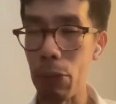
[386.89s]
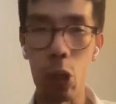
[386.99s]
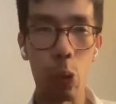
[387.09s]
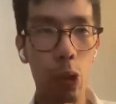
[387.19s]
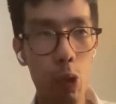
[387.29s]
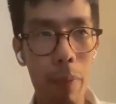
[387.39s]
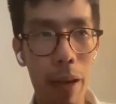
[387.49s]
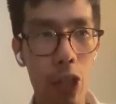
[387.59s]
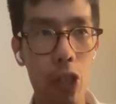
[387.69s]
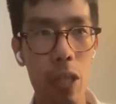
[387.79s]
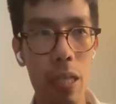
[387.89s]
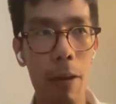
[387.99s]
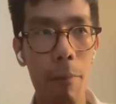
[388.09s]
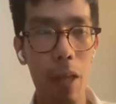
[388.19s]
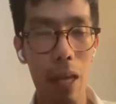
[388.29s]
you mentioned
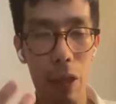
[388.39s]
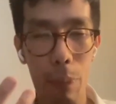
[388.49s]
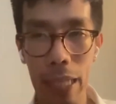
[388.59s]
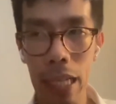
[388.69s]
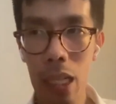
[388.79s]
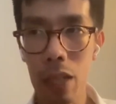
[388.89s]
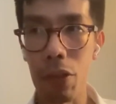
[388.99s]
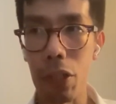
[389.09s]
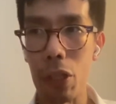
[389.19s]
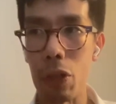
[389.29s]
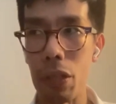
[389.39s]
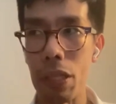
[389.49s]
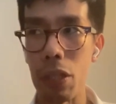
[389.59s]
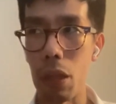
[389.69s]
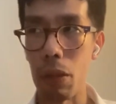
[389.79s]
the beginning of the year,
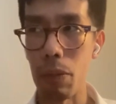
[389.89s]
these